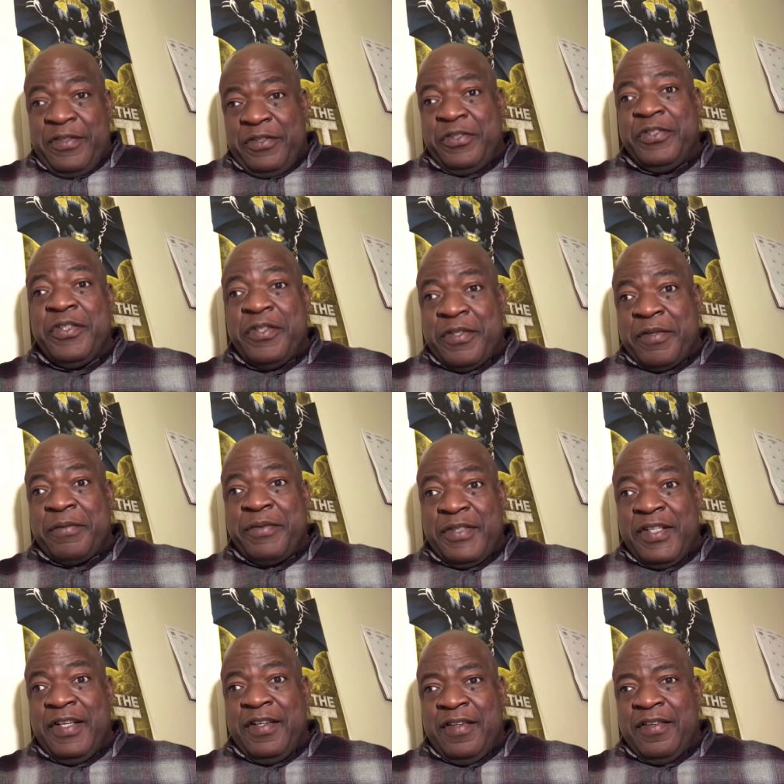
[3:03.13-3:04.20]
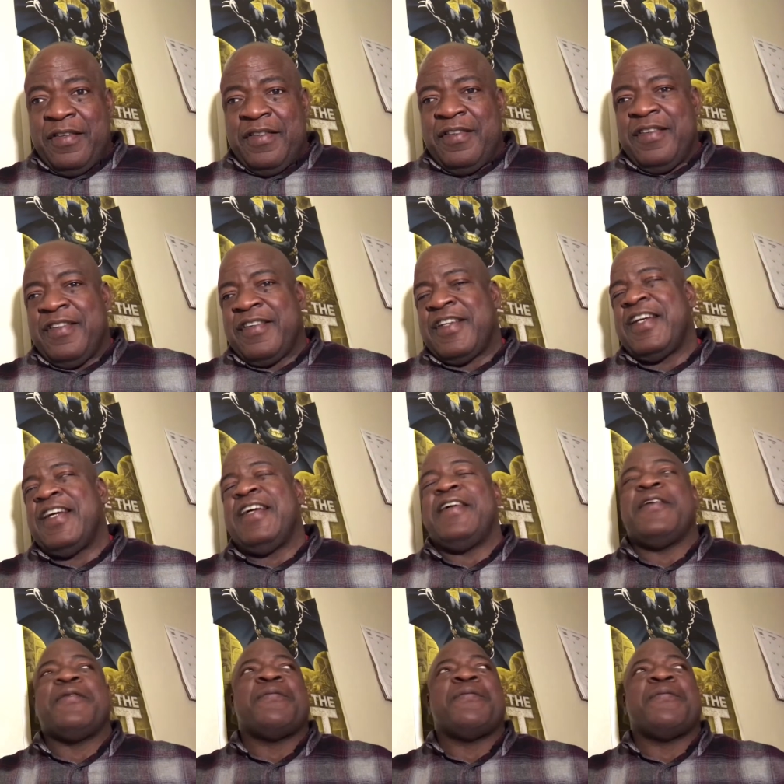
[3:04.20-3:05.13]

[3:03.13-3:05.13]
You know what I'm saying? Okay?